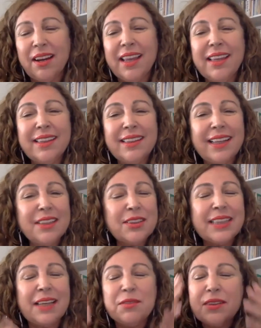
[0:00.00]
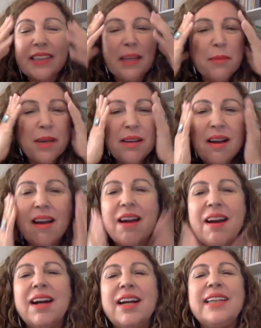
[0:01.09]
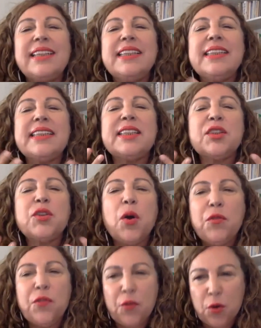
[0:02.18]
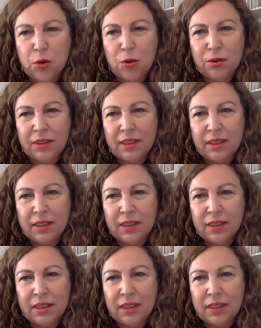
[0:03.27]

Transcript: And I just have to say, my heart is so full.